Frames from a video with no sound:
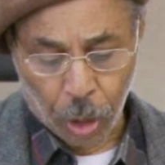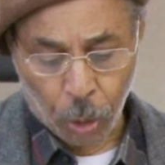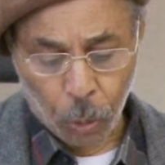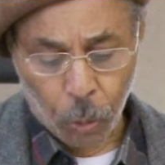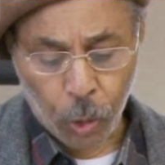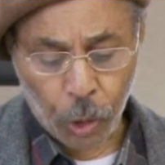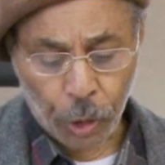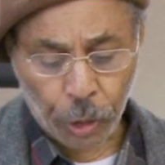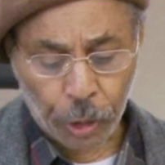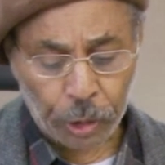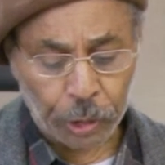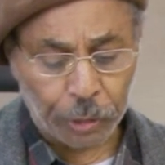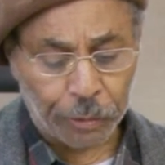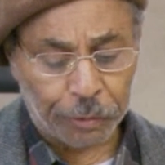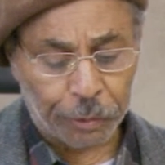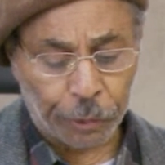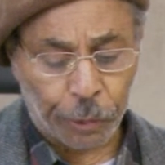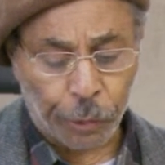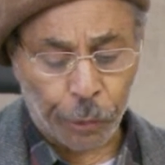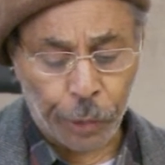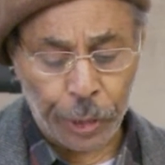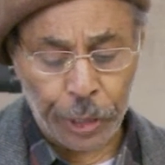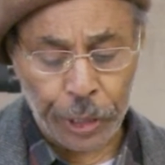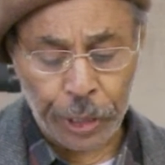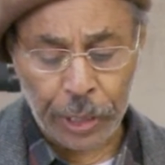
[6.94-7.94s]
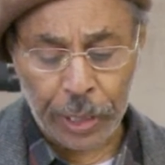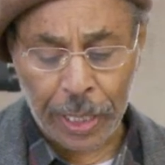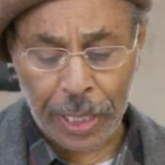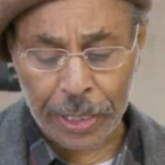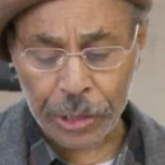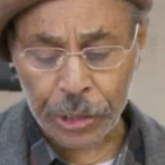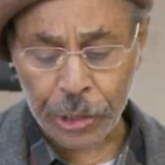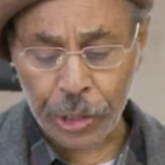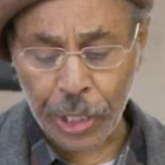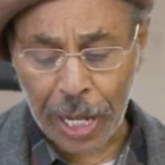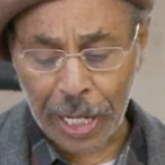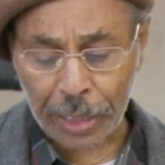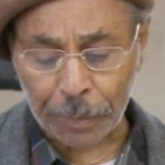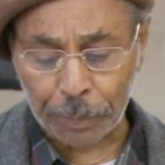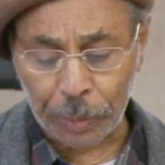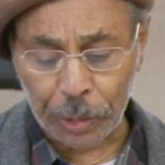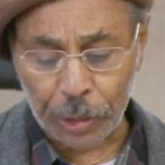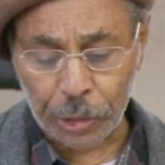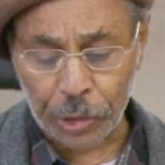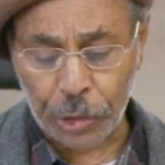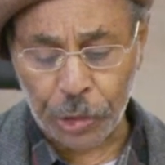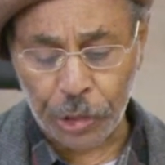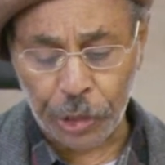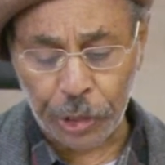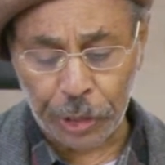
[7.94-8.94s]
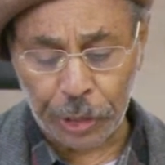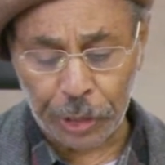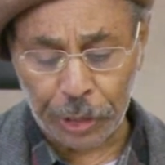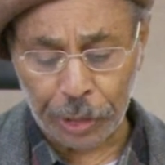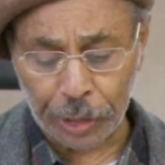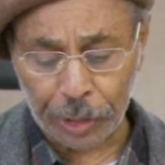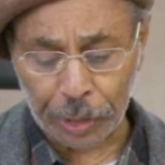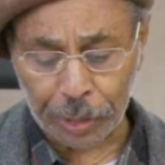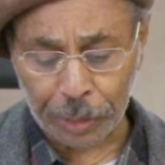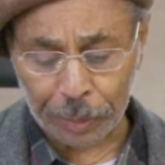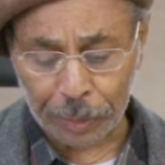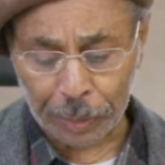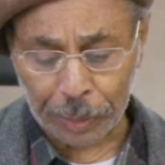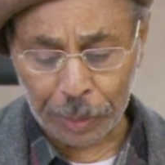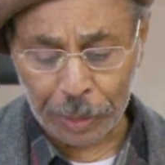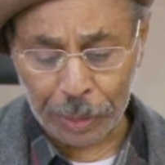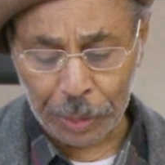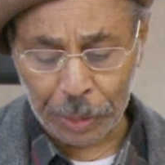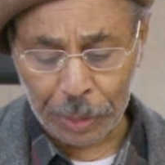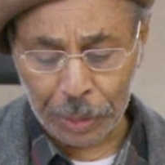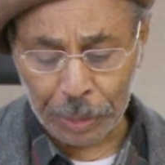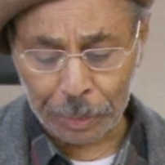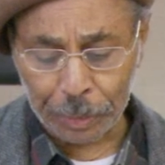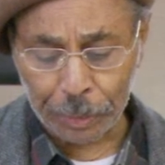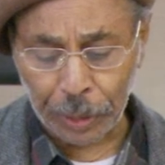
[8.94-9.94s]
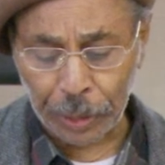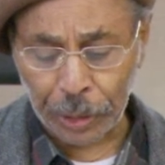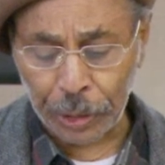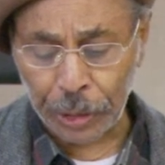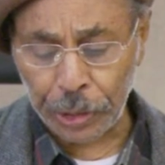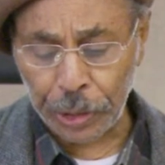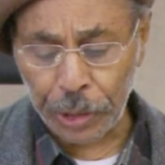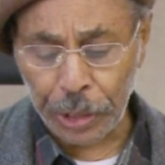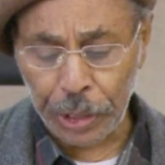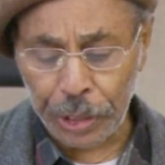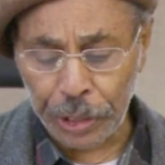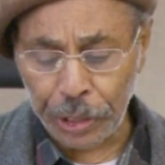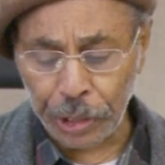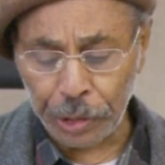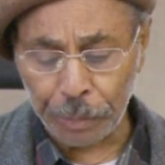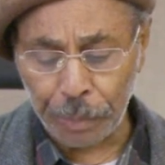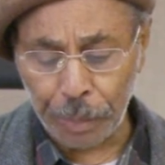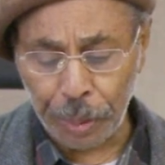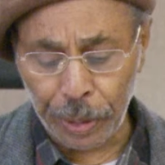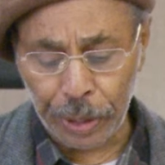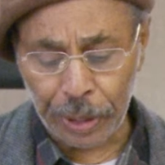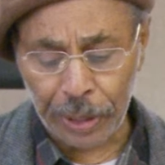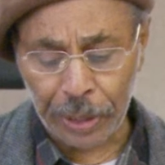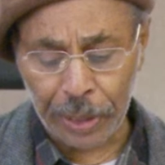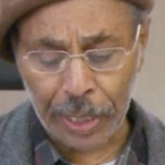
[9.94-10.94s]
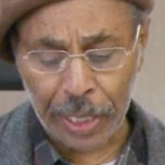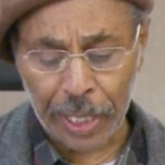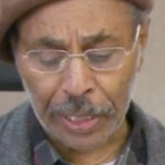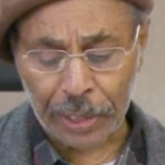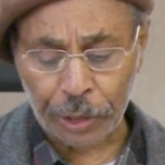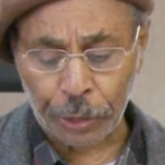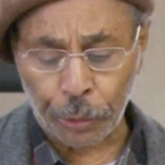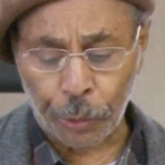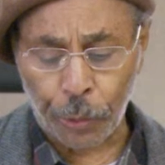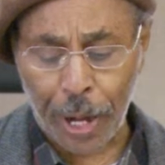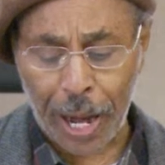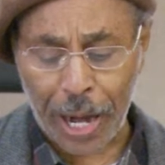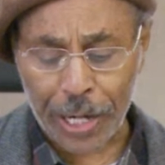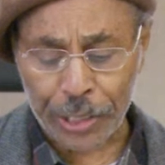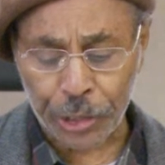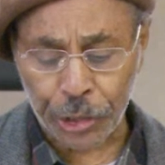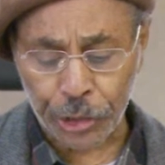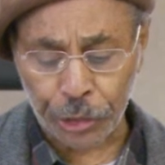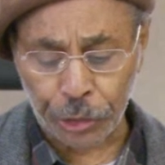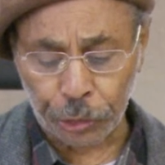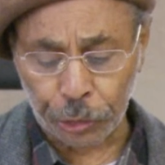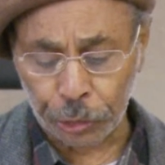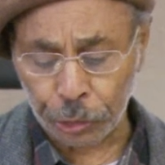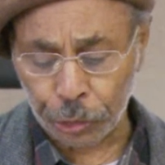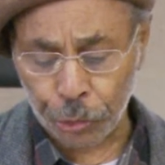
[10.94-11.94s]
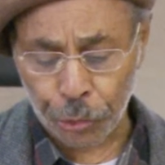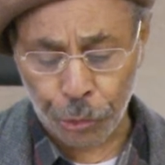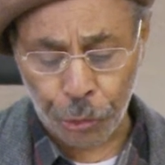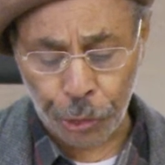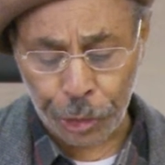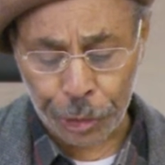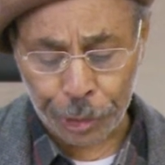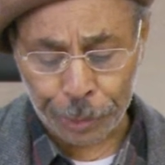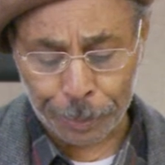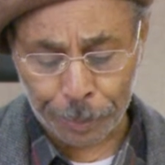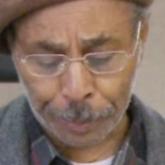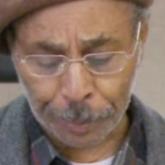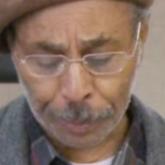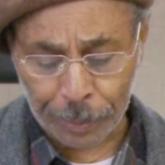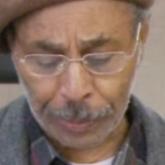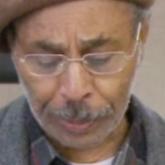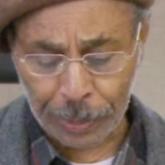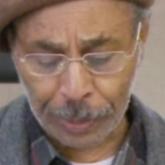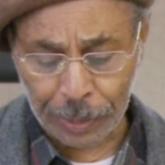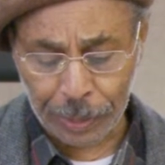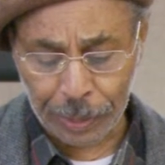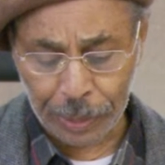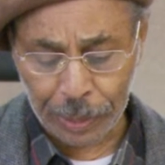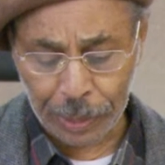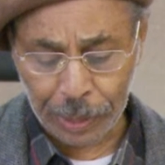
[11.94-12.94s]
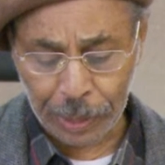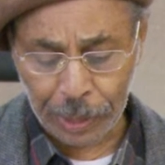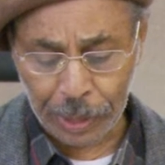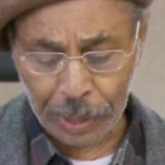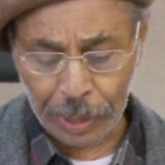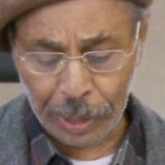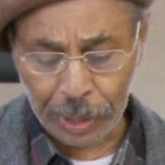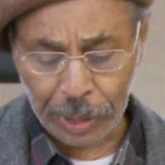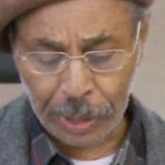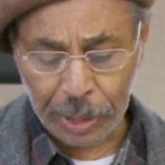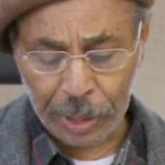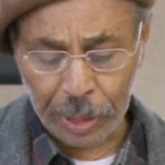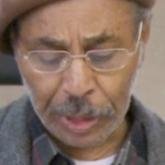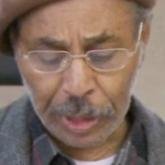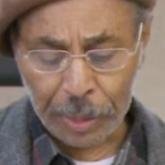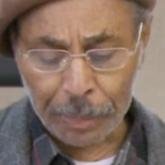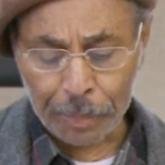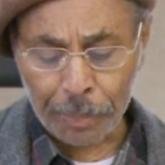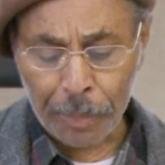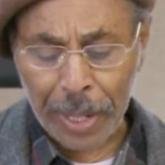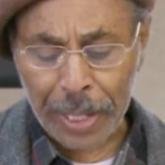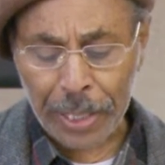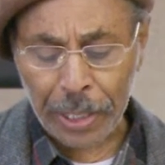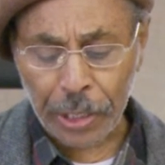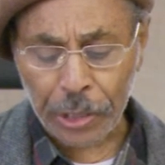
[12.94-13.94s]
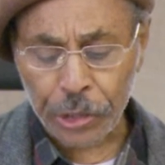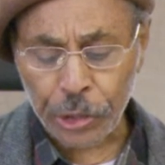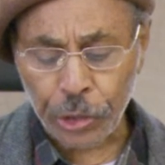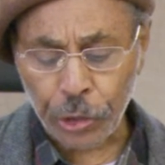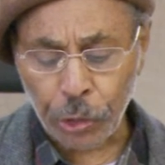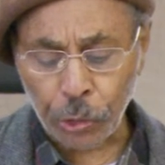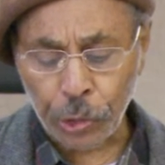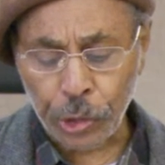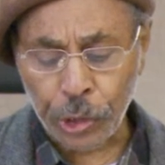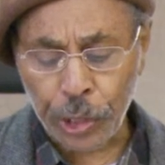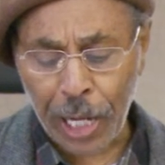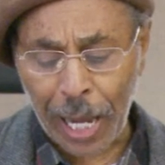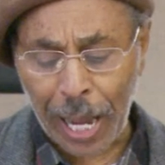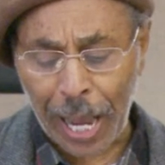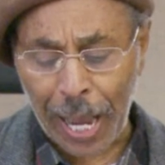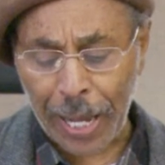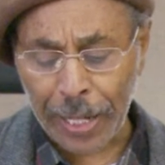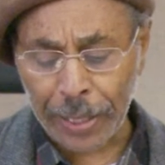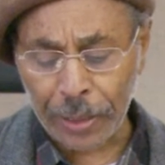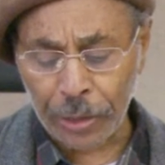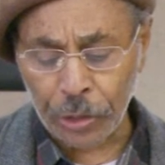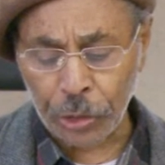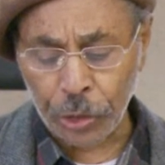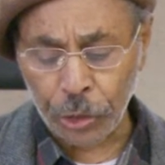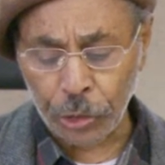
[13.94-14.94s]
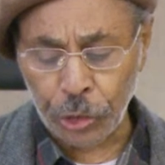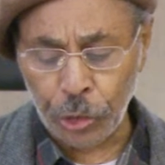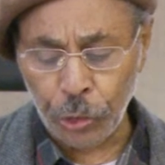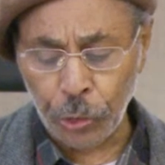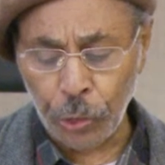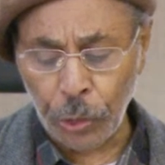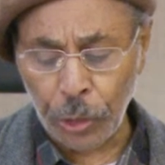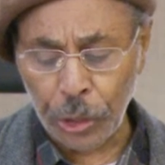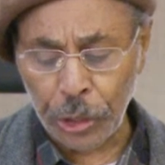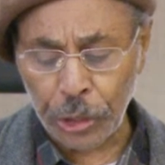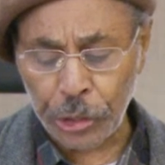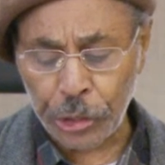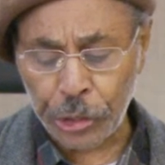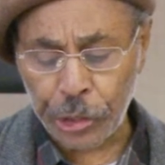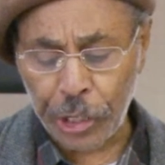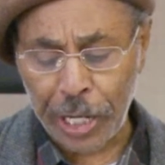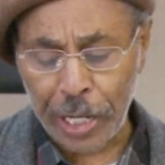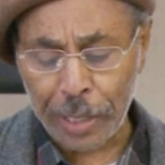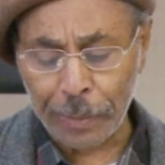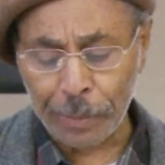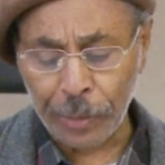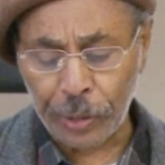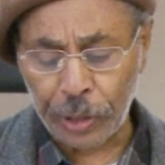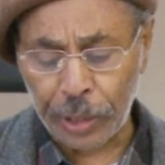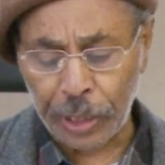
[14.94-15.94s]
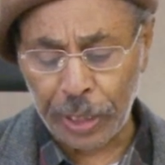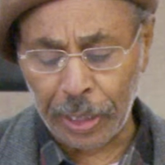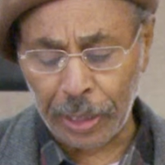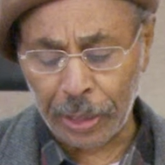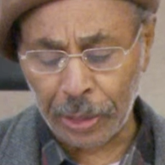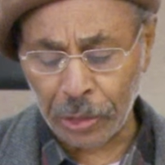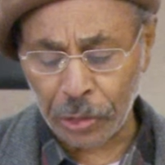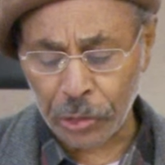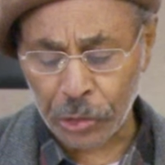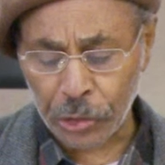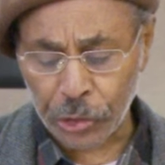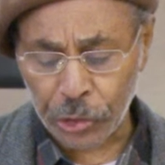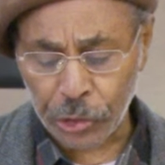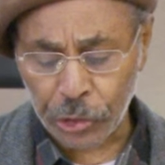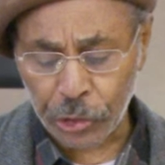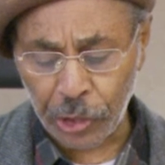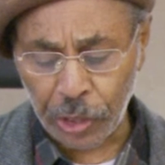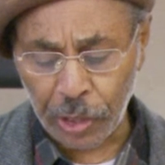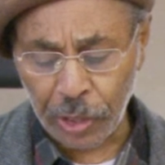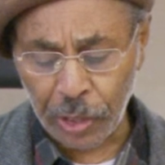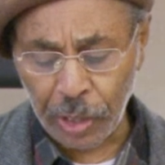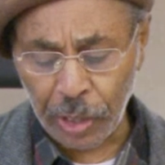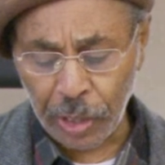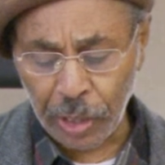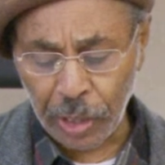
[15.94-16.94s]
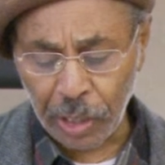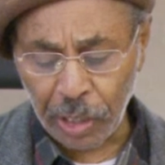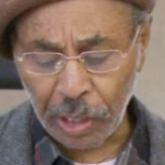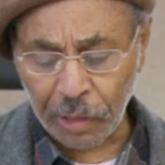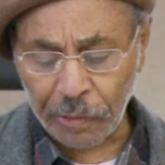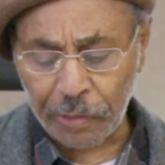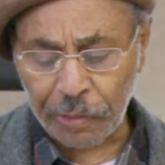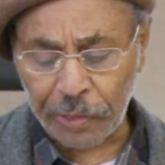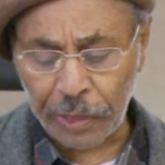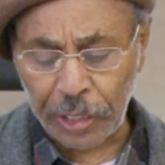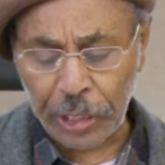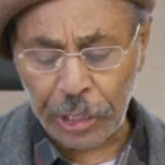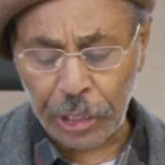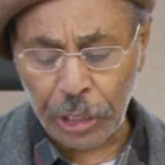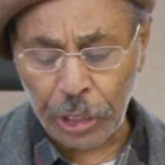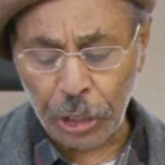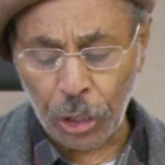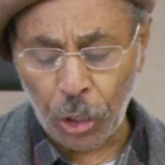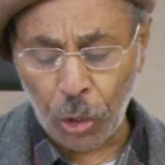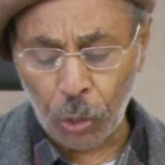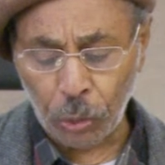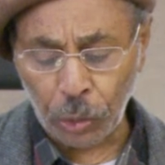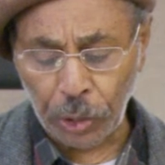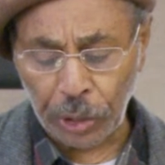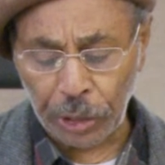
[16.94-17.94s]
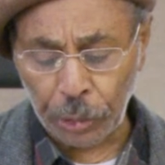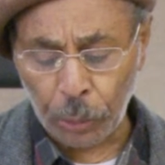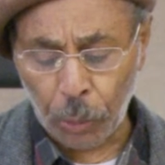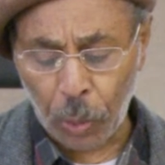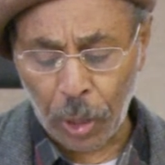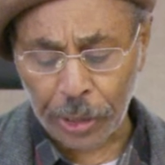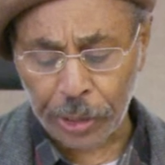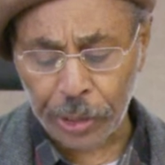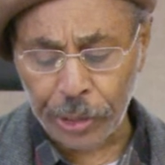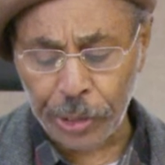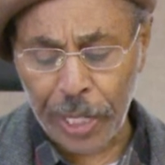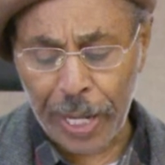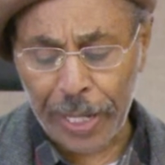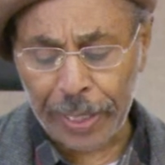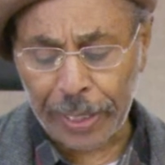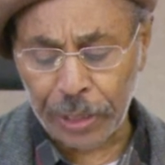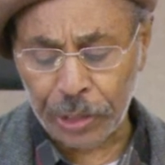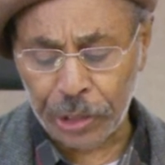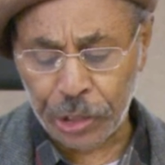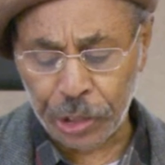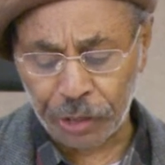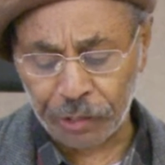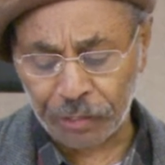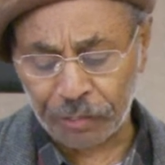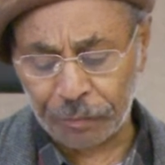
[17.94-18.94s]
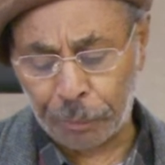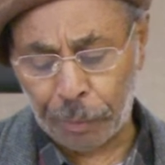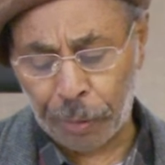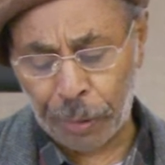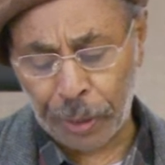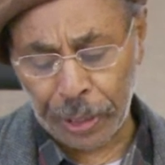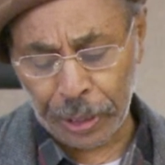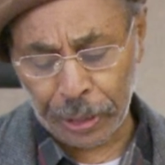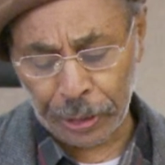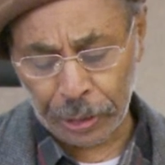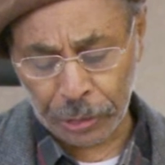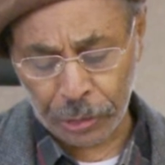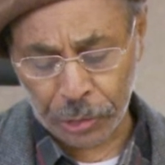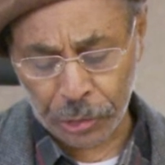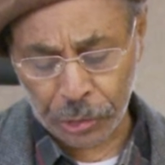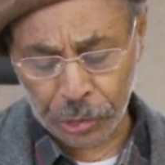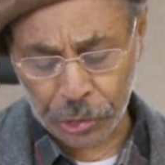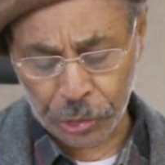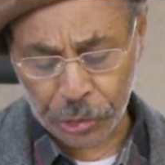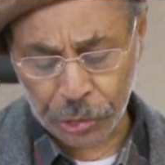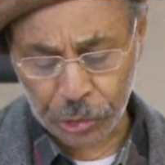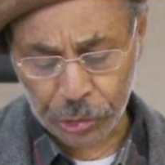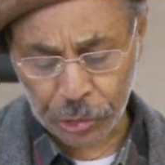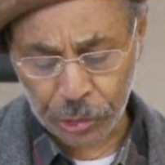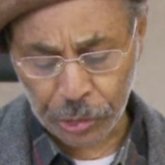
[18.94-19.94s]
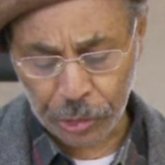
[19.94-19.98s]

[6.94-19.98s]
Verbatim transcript: A world of green has not been seen, but it needn't be an irrational dream. Men are so tied to doing same things, of thinking only what negative brings.